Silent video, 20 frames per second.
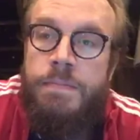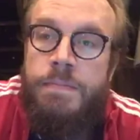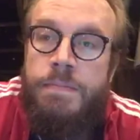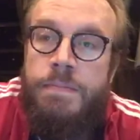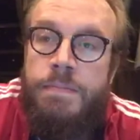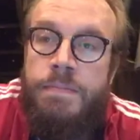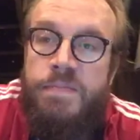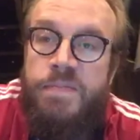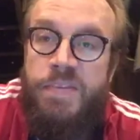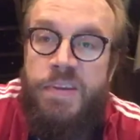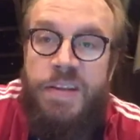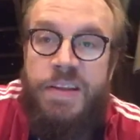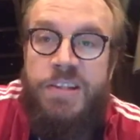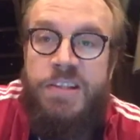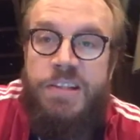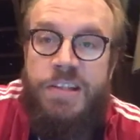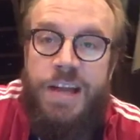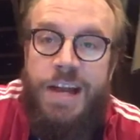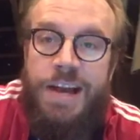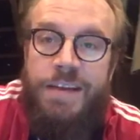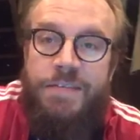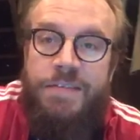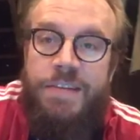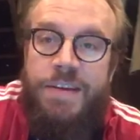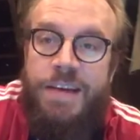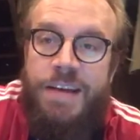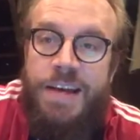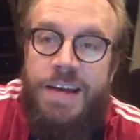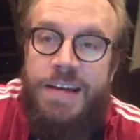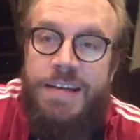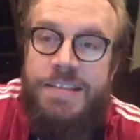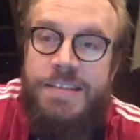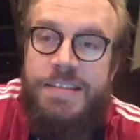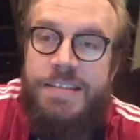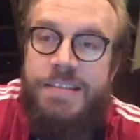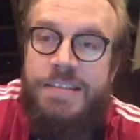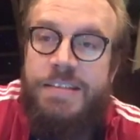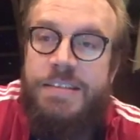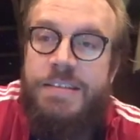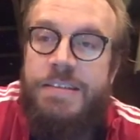Phyllis Schlafly, yes.
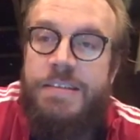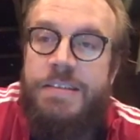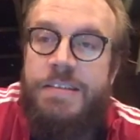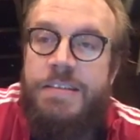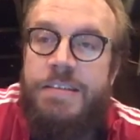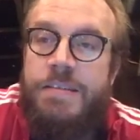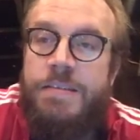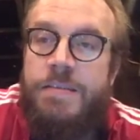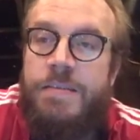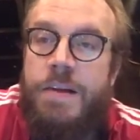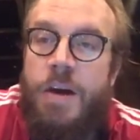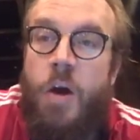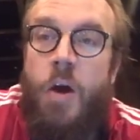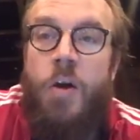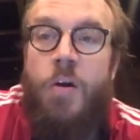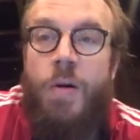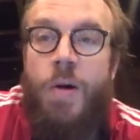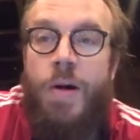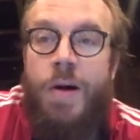Oh.